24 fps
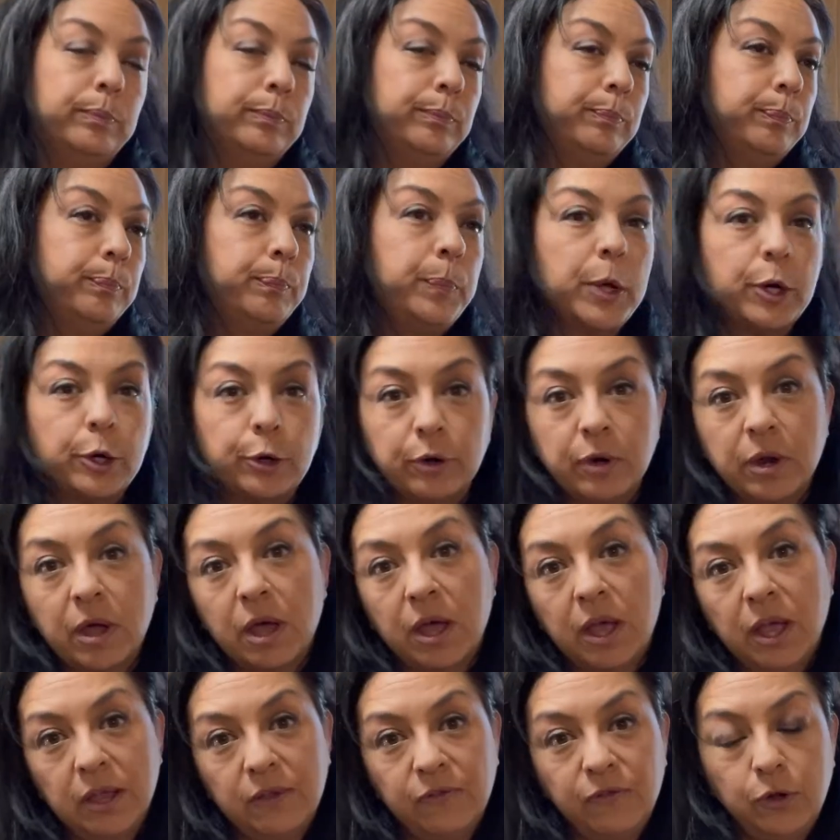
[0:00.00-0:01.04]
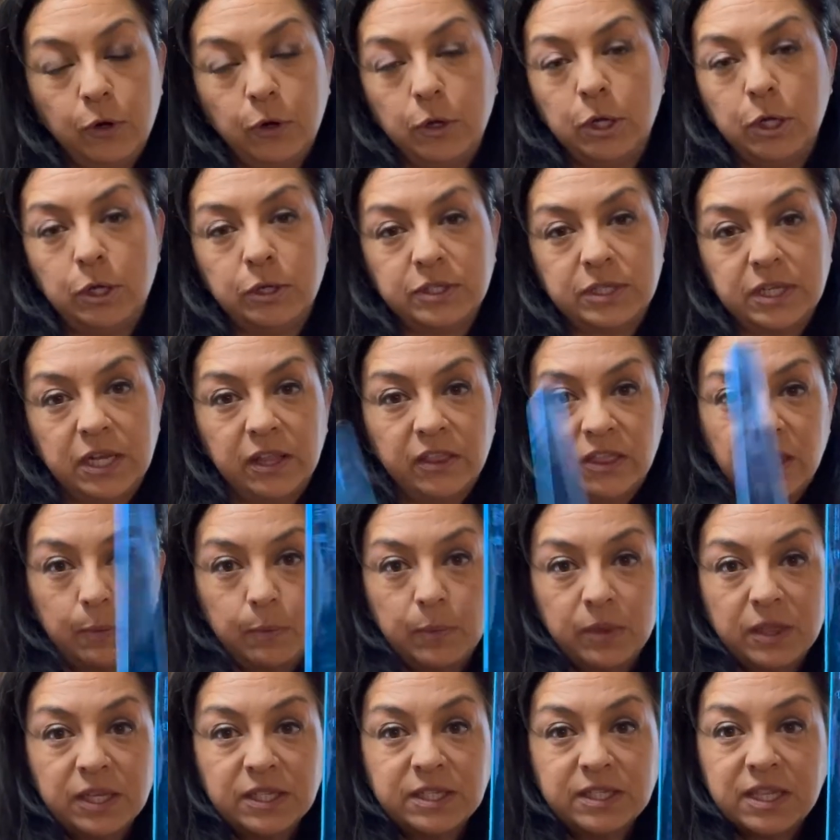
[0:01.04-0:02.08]
butter knife. You can use anything. But
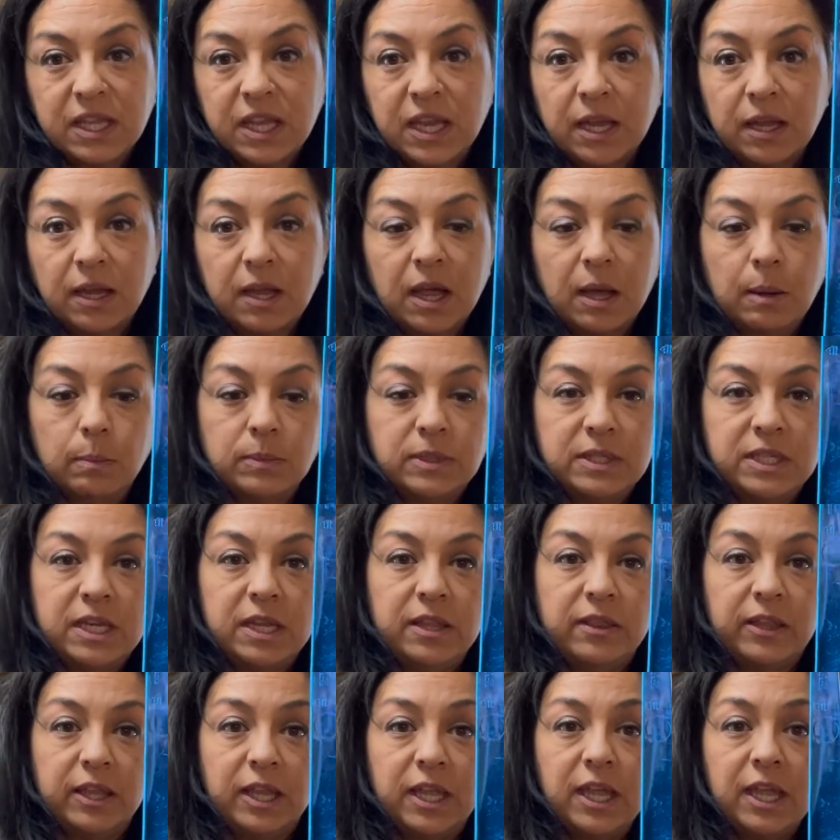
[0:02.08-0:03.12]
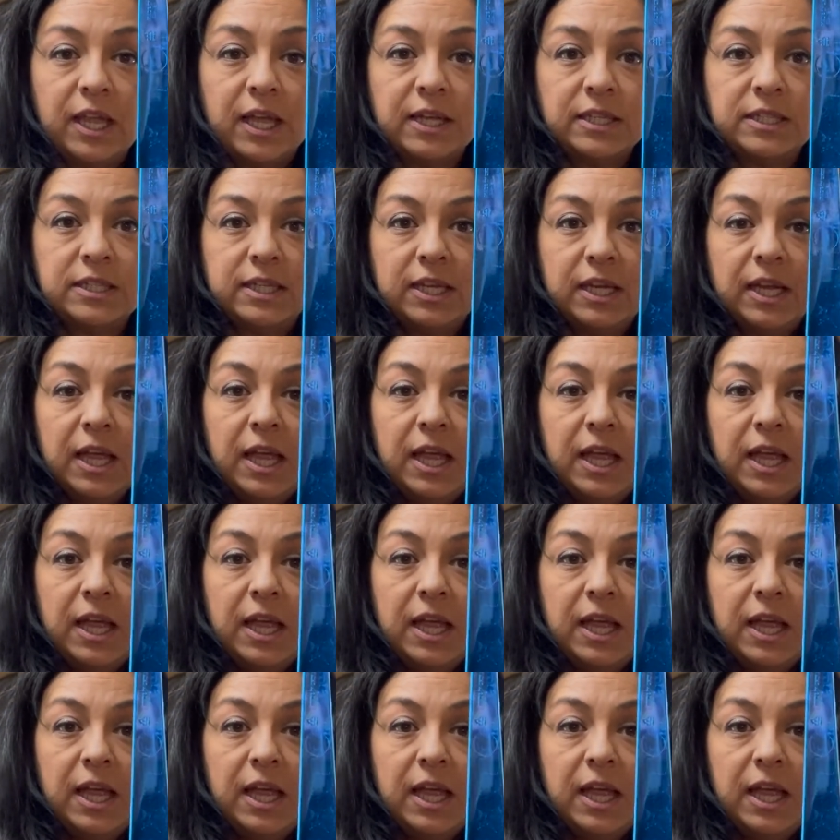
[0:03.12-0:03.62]
this thing comes in the kit,